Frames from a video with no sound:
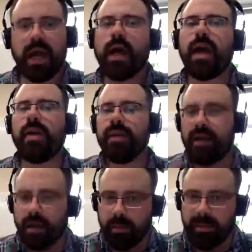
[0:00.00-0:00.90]
And then
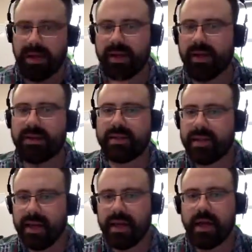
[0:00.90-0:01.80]
on Pentecost
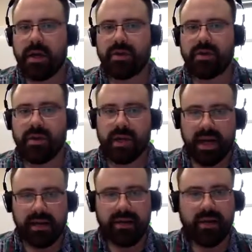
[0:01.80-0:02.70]
Sunday, June
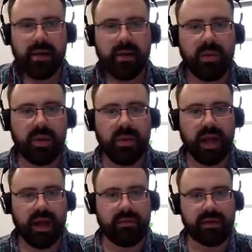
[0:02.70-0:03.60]
9th, we will
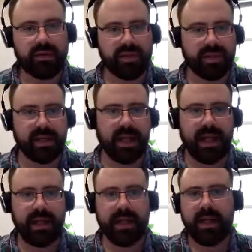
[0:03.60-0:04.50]
have services at
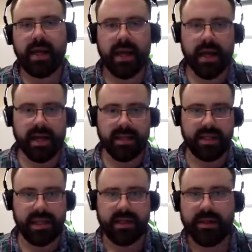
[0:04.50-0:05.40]
8 and
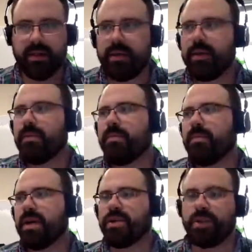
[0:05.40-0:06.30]
10.
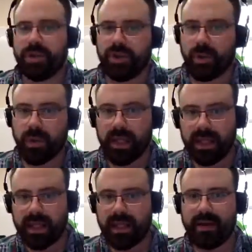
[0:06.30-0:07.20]
Make sure you
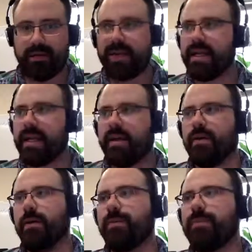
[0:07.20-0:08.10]
get that written down.
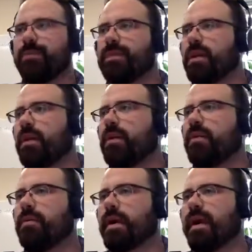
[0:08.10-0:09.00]

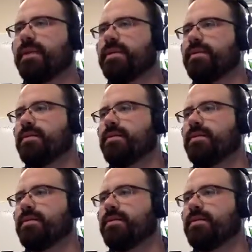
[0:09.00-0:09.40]
All right.